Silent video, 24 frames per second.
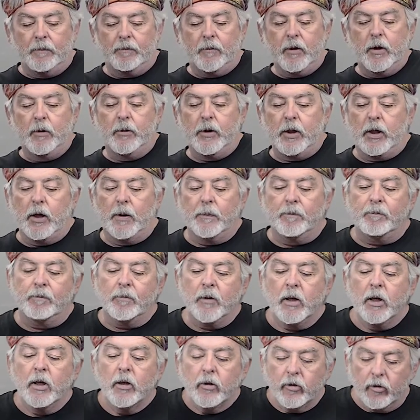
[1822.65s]
There we go.
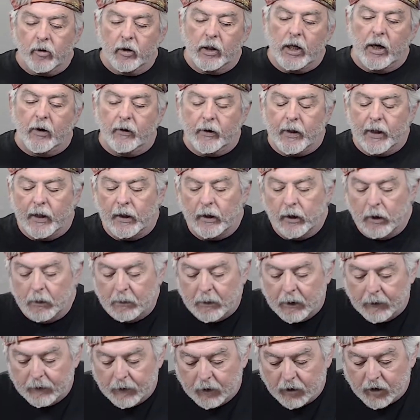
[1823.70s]
So now I got a little
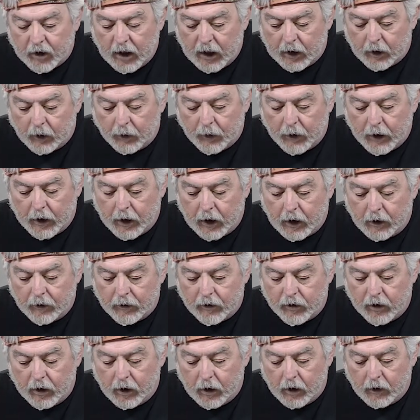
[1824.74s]
bit of a shadow there.
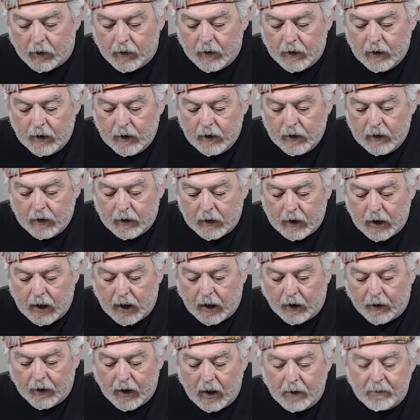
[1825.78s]
So,
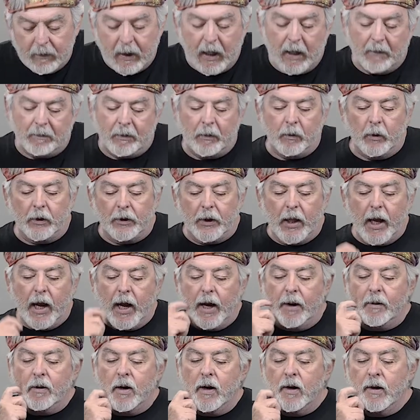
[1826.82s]
there, I'm happy with that.